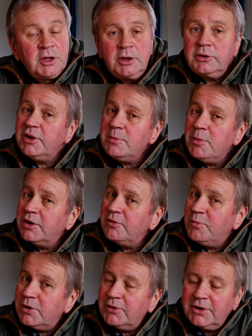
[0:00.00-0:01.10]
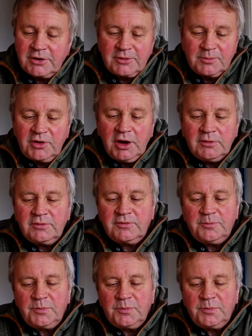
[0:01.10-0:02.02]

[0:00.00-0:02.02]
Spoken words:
Because he might have buried it himself